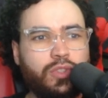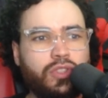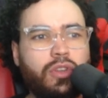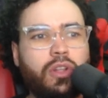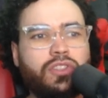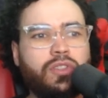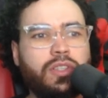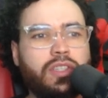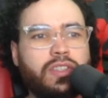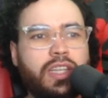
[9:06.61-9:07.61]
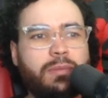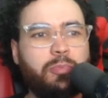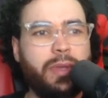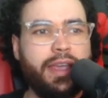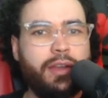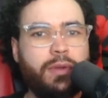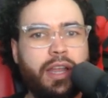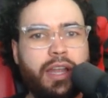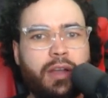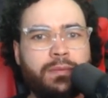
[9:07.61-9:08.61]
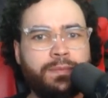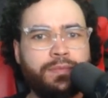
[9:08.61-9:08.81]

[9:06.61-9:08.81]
results. So this is in beta right now.